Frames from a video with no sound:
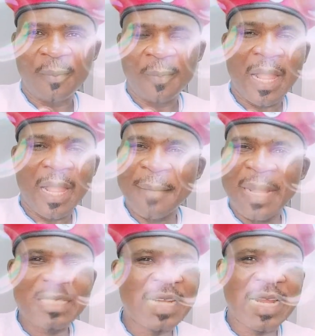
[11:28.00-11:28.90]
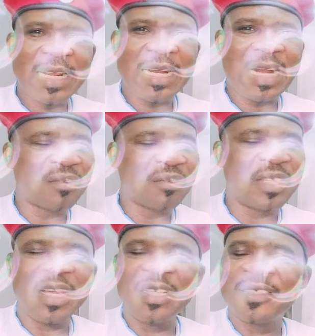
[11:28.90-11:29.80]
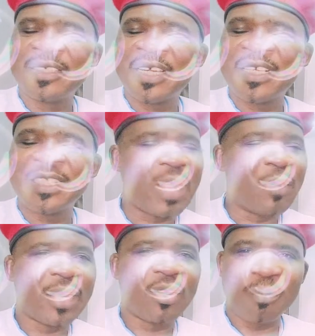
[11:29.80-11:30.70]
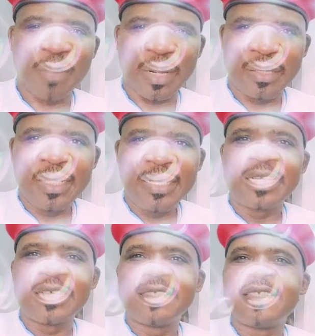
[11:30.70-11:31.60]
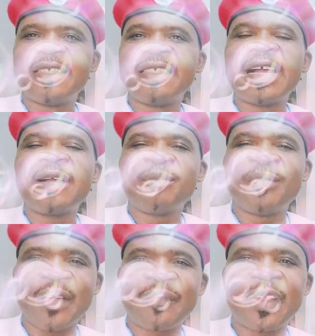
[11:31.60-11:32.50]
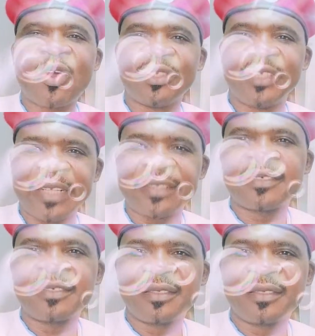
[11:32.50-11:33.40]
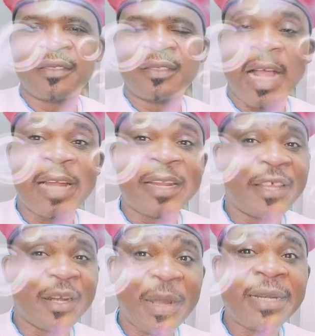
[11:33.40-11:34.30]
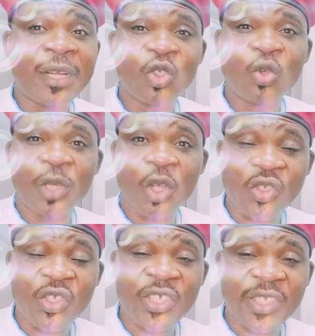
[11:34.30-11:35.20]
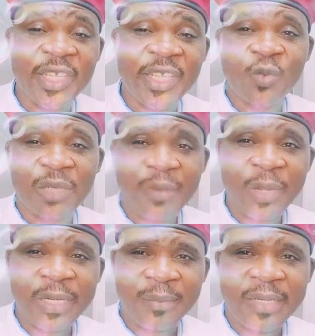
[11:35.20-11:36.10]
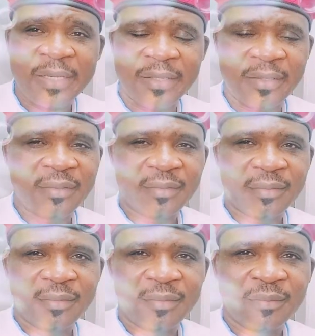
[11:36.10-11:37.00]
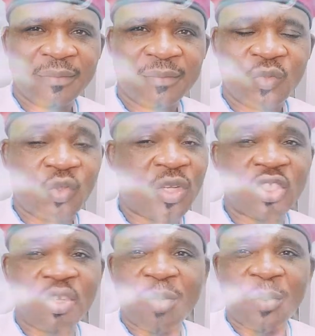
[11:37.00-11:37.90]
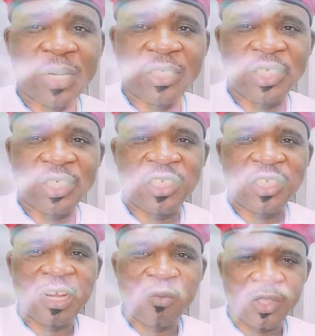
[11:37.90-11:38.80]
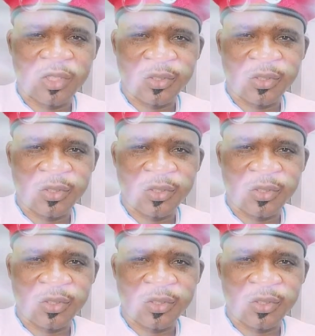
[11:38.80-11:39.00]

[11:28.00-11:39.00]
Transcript: And Mazen Nandekano has said a time without number that it is either Biafra or death. And he reminded us to be consistent in whatever we are demanding. Today, some people are changing the language.